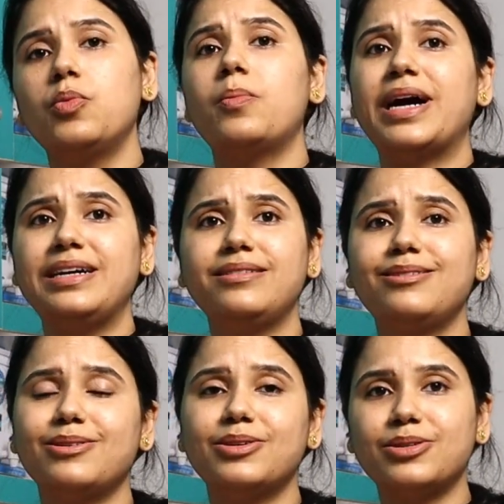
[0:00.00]
You
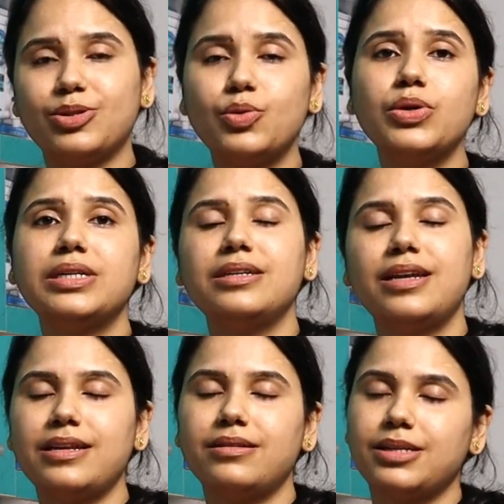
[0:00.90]
might uh, do
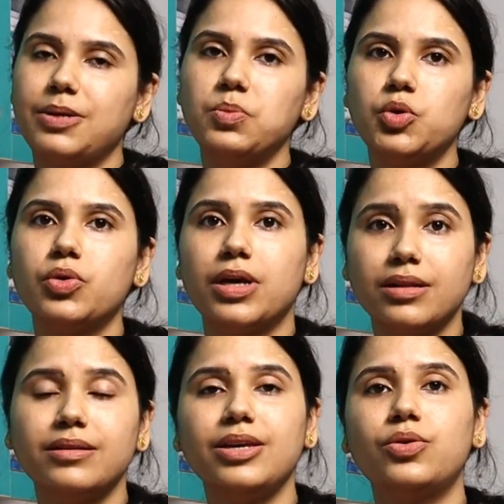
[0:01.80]
it in an attempt to
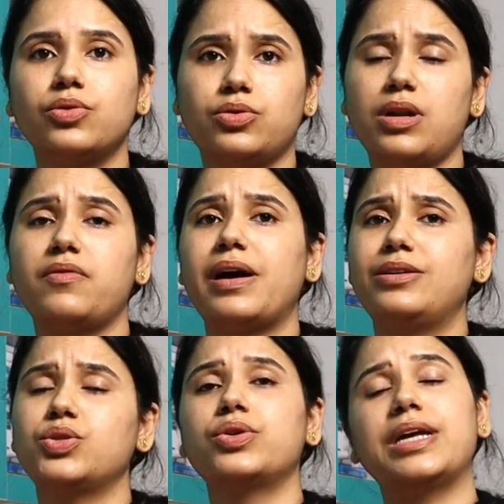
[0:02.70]
kill the
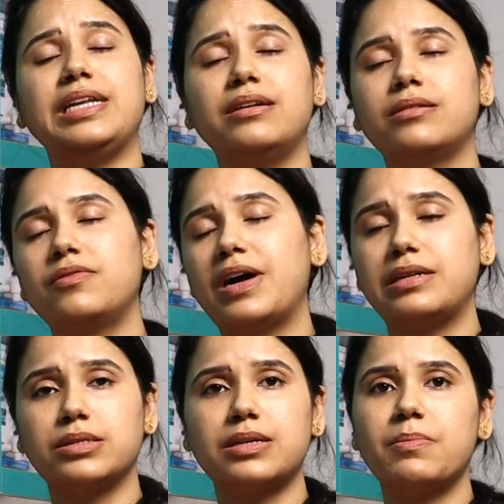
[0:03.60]
coronavirus or any other
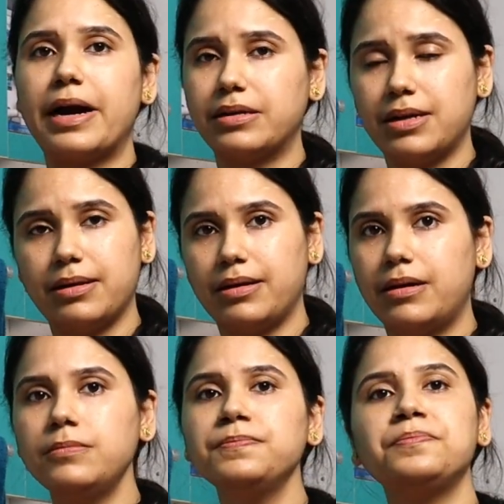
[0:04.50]
virus and
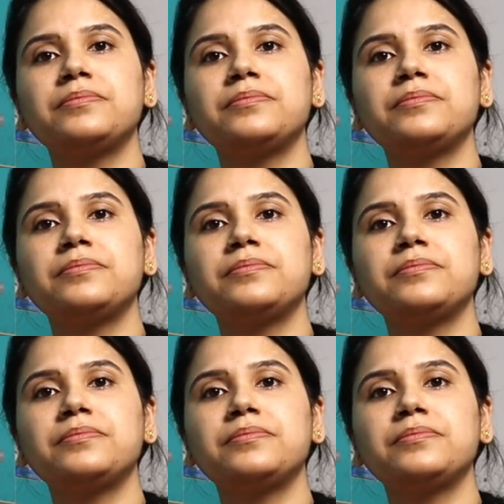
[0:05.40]
bacteria,